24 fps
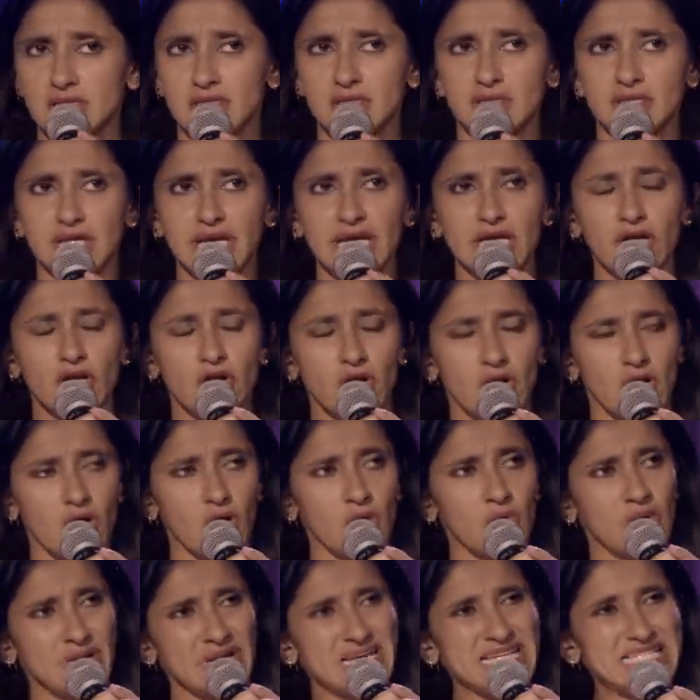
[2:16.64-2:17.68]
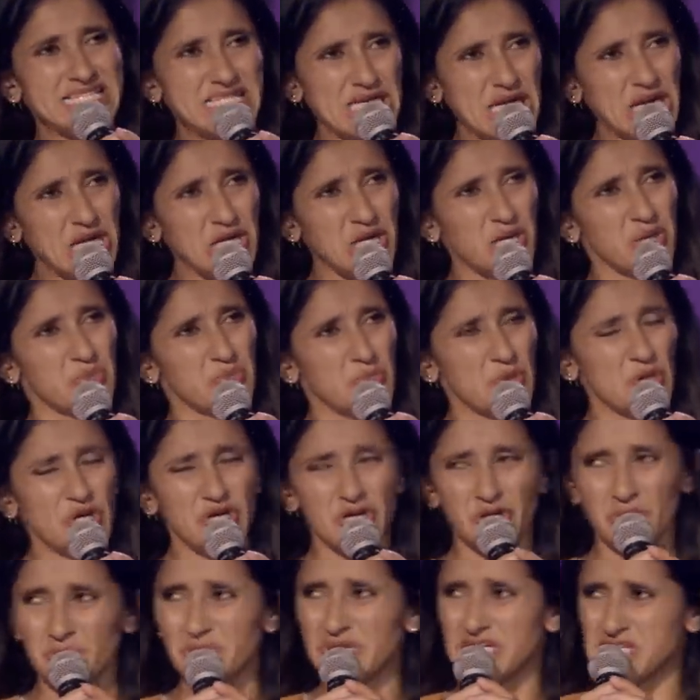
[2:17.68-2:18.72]
like, you're always in a
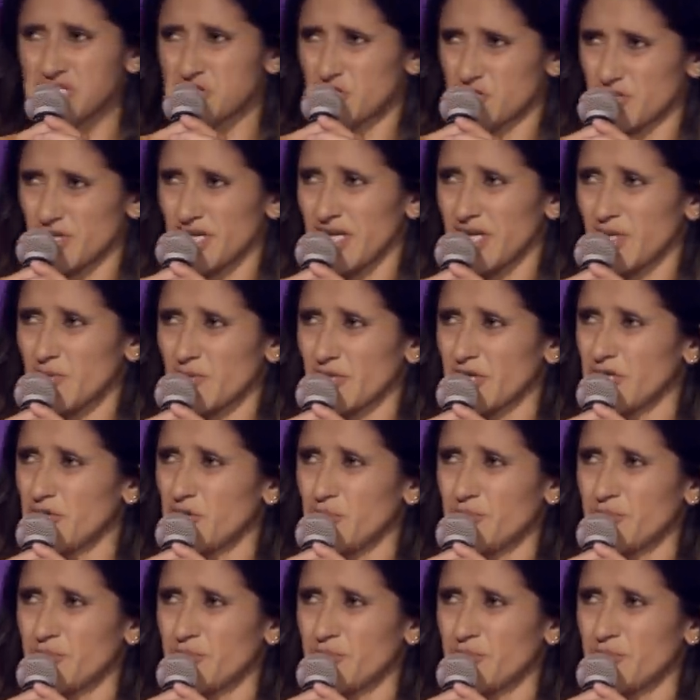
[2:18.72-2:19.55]
murder mystery where you